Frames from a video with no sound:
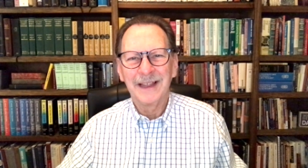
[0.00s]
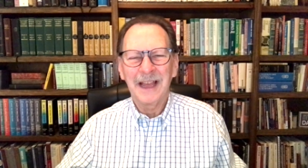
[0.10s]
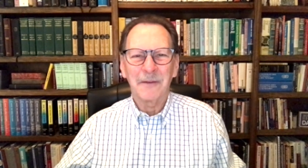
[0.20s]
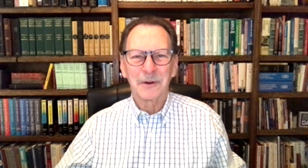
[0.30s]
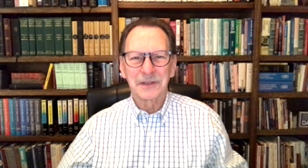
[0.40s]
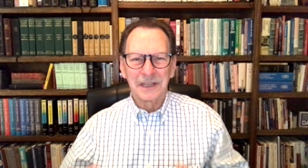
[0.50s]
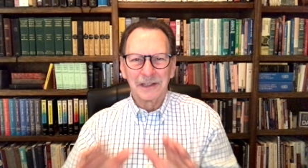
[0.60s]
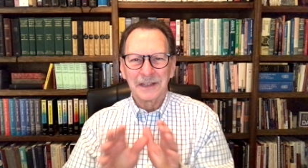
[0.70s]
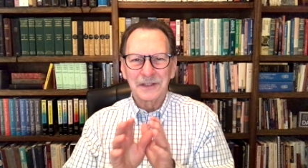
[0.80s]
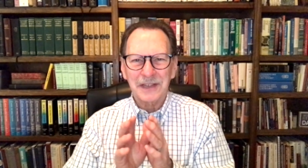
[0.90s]
We're still
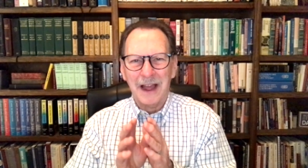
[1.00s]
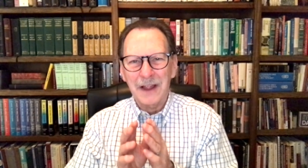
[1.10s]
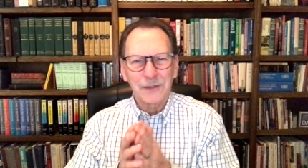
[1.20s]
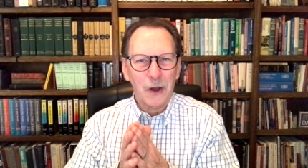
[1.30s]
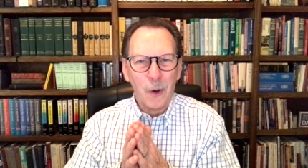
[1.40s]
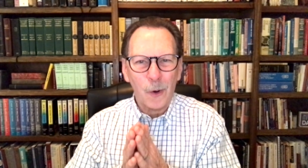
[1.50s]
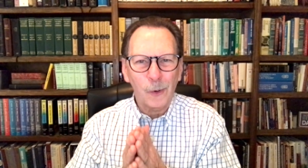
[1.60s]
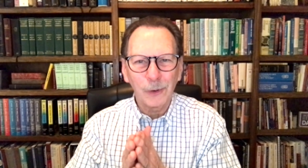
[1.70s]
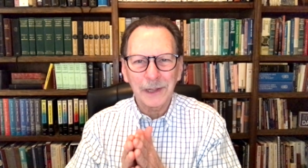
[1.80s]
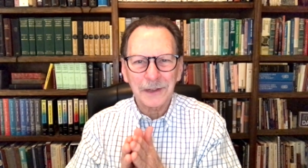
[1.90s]
inside the
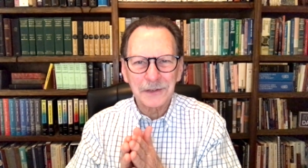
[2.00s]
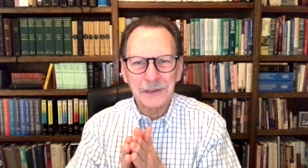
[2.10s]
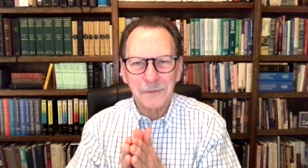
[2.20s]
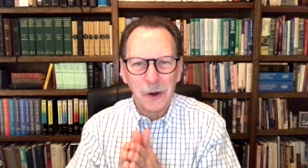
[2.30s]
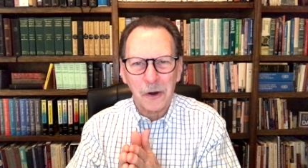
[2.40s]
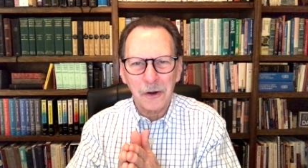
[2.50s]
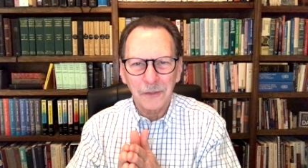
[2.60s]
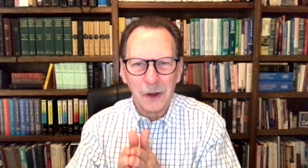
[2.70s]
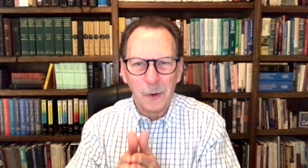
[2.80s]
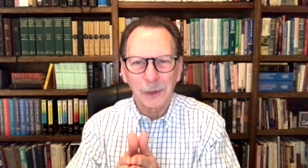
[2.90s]
holiest of all,
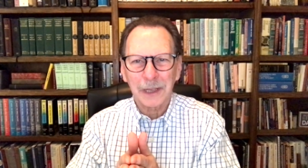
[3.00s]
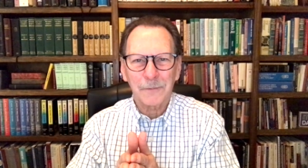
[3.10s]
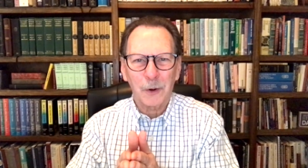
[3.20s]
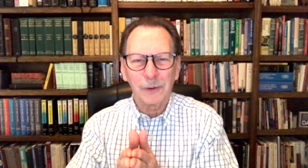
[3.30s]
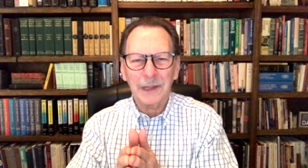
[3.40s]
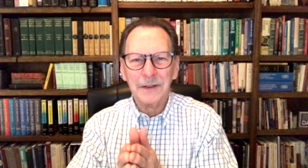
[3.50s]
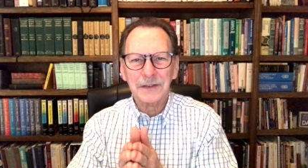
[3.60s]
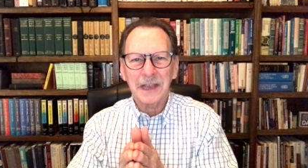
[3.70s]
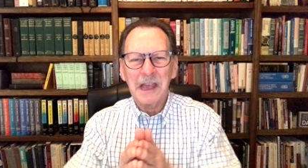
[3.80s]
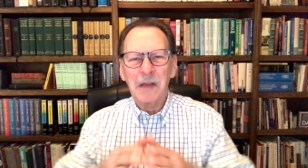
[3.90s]
the holy of
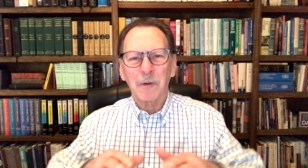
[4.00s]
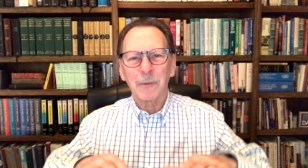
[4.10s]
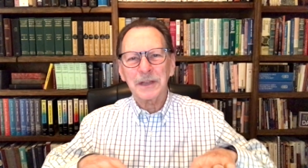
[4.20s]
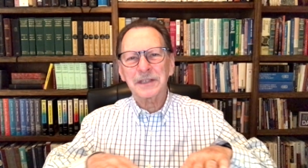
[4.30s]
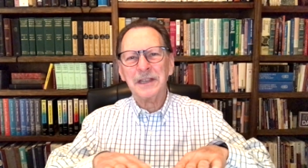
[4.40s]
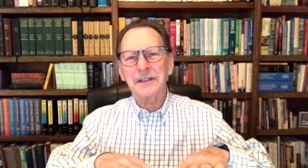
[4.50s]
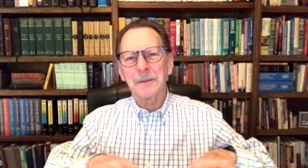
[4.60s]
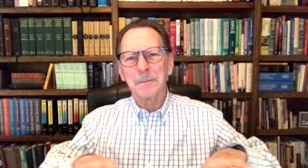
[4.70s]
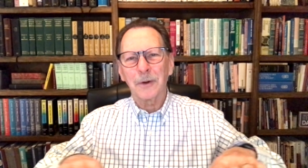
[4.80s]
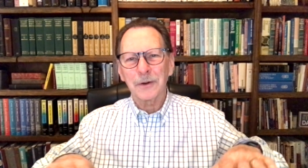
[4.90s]
holies, where we see the
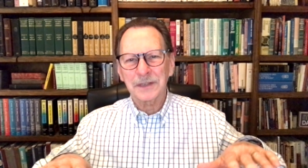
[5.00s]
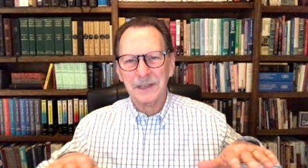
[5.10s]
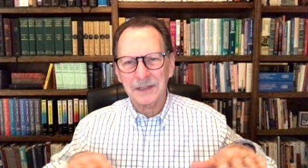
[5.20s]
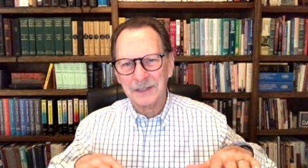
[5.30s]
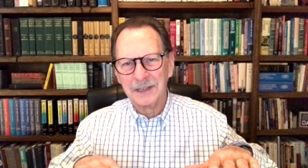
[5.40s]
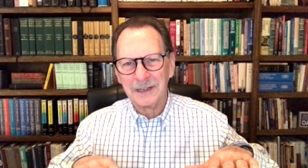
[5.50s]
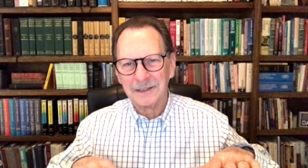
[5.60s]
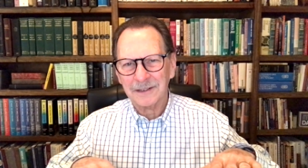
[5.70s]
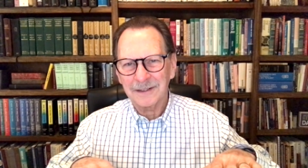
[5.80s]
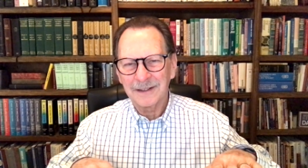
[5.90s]
mercy
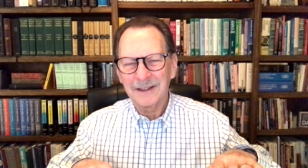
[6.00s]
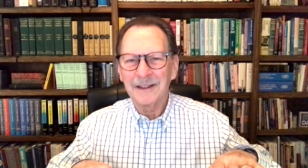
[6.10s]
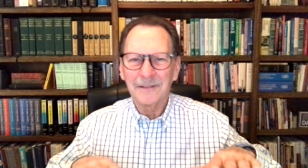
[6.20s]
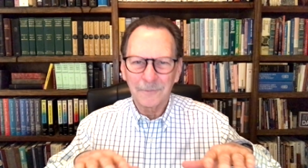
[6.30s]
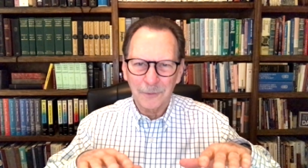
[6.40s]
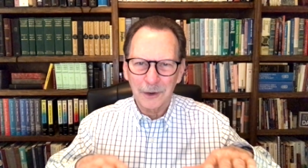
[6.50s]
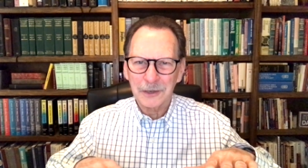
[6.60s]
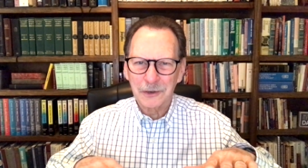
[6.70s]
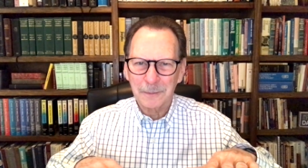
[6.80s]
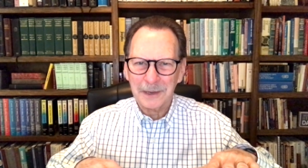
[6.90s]
seat,
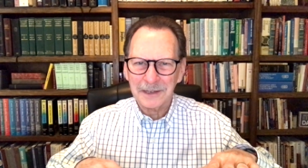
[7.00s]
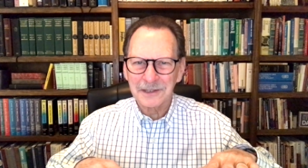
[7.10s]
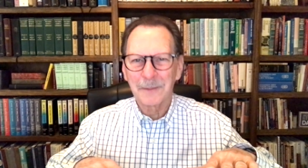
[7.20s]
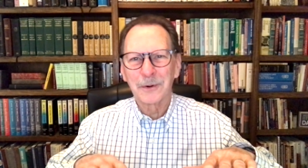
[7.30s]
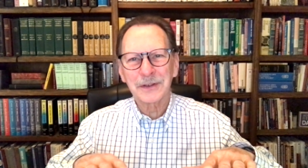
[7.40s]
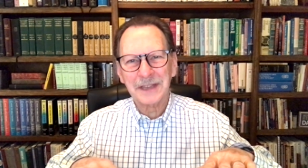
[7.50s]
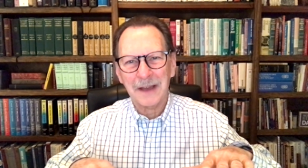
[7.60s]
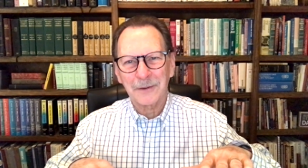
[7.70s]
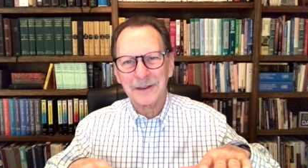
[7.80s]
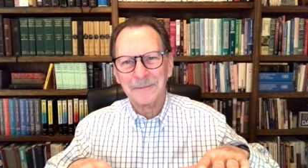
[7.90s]
furniture piece number
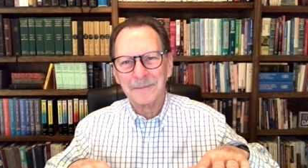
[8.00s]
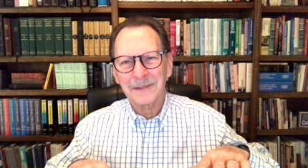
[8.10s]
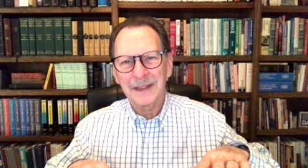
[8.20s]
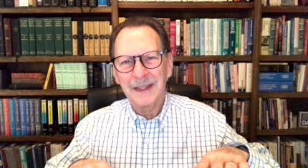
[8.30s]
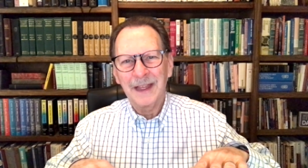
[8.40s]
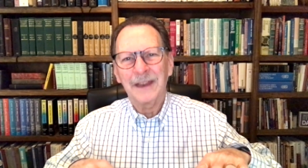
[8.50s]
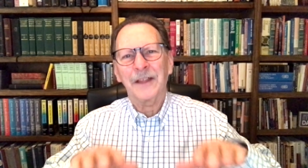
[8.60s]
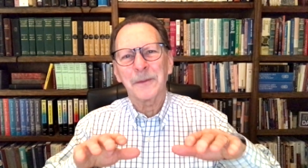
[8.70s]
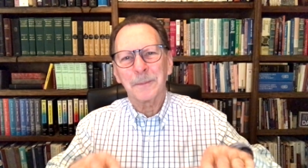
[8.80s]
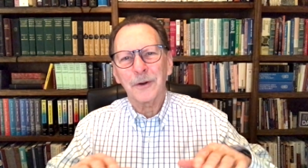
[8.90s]
7. Now
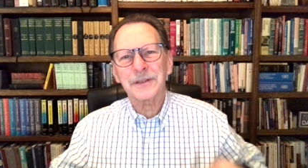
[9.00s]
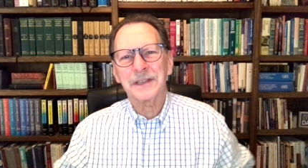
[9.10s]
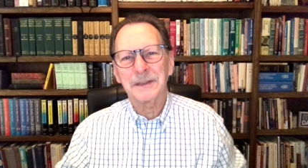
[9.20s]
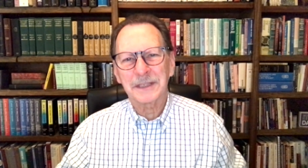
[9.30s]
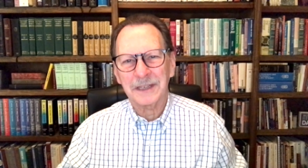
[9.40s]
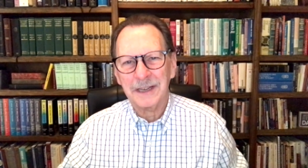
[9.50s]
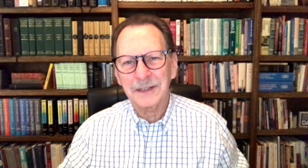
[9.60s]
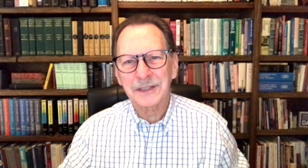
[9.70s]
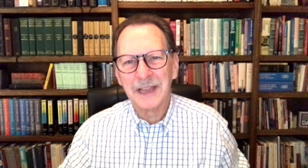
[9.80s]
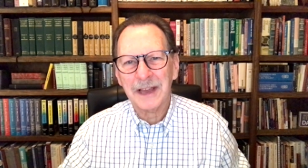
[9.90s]
the mercy
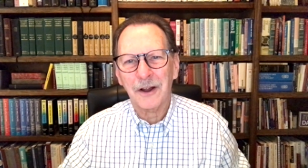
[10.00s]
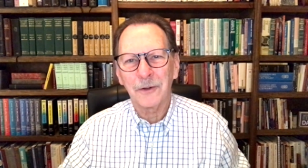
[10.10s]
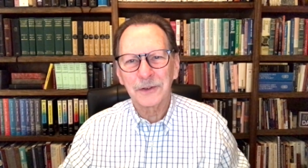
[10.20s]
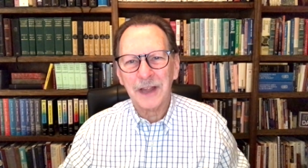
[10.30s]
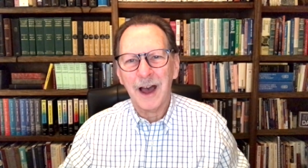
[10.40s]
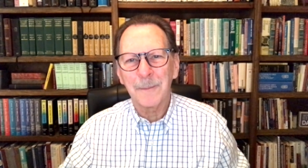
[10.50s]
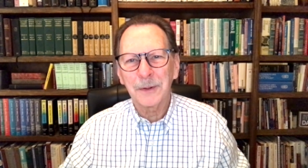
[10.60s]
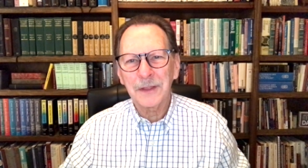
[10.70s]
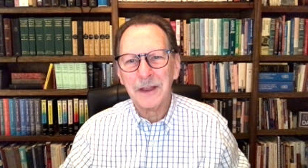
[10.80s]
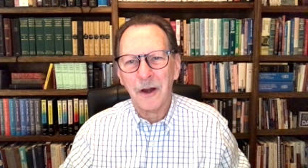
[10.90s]
seat sat on top
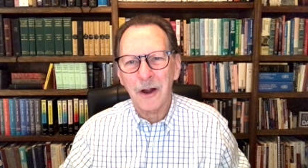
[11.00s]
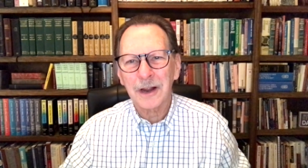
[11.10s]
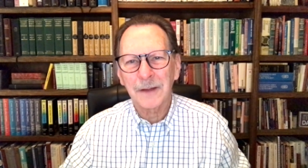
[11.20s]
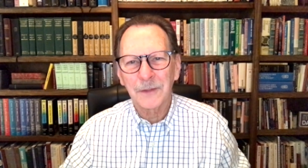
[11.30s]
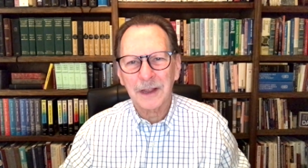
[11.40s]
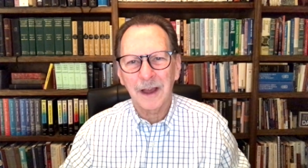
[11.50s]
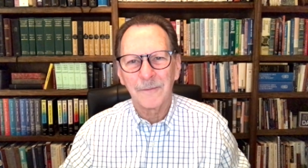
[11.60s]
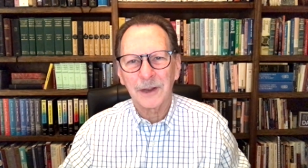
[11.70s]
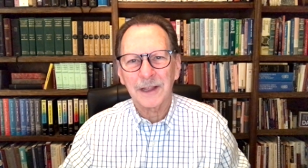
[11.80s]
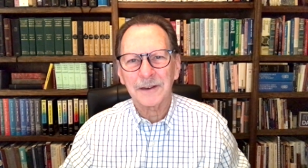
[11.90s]
of the ark of the
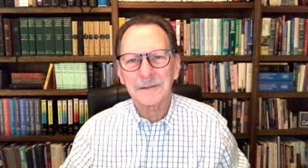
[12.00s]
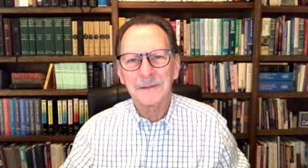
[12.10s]
covenant.